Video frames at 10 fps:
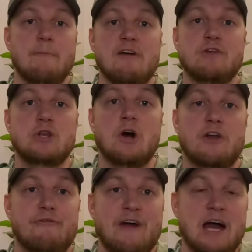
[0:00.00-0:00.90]
if you're
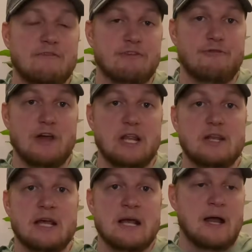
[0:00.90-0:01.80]
not a fan of the
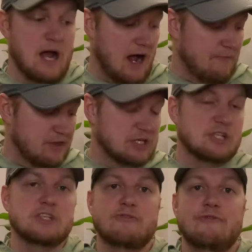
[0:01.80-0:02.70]
fitted,
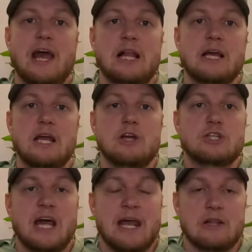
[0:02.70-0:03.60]
this is fairly
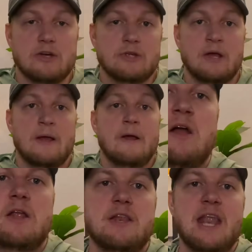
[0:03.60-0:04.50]
tailored.
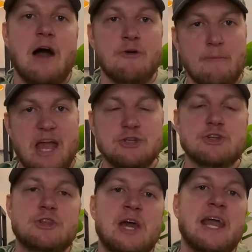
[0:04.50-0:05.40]
Now the
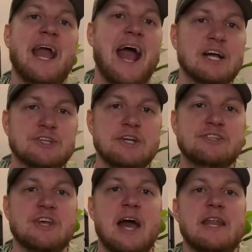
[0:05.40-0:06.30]
major thing, as I
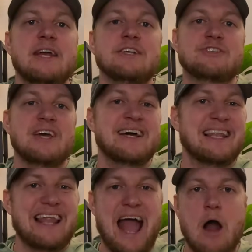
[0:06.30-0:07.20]
said, is it
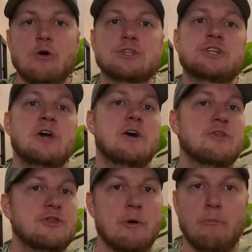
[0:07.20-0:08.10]
allows
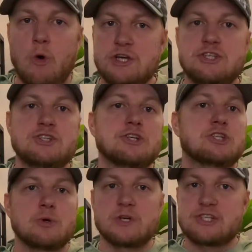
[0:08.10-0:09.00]
the
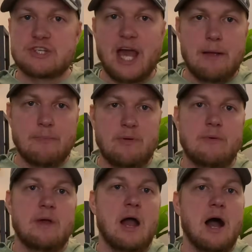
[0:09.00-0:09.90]
moisture to escape
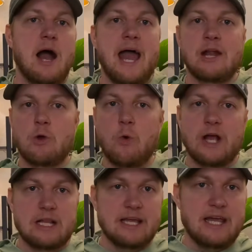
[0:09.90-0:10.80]
and
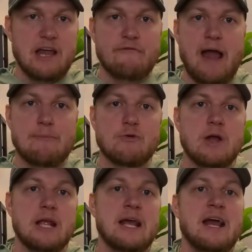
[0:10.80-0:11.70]
quickly
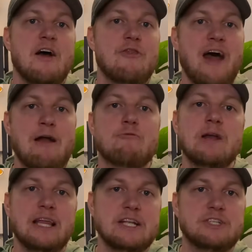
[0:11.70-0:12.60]
evaporate. That
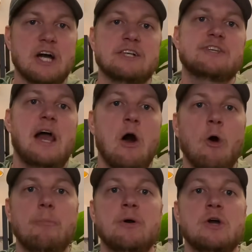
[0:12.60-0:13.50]
really does
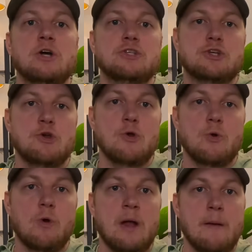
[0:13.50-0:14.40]
help
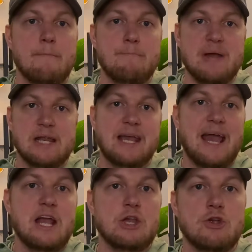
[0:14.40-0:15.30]
to
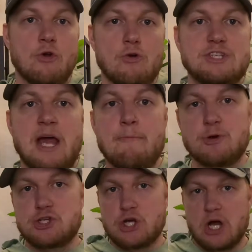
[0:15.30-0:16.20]
mitigate your
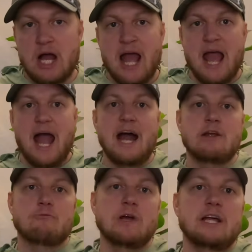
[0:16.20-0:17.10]
temperature, and
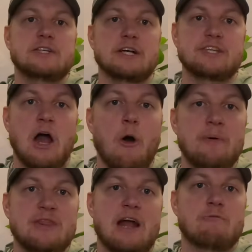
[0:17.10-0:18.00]
it really does
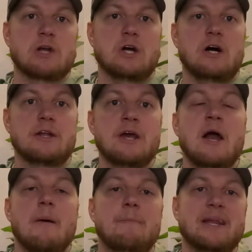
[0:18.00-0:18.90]
help in that regard.
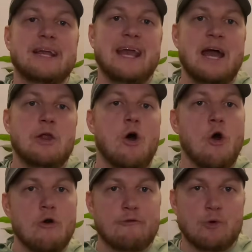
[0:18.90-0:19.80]
But again,
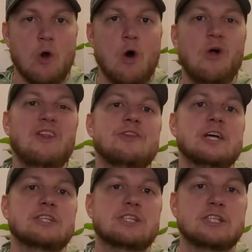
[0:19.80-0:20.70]
overall,
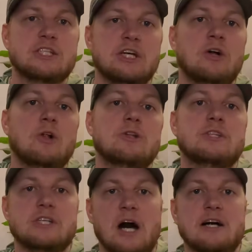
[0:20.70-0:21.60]
this
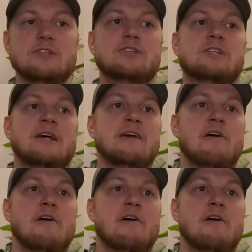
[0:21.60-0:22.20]
still does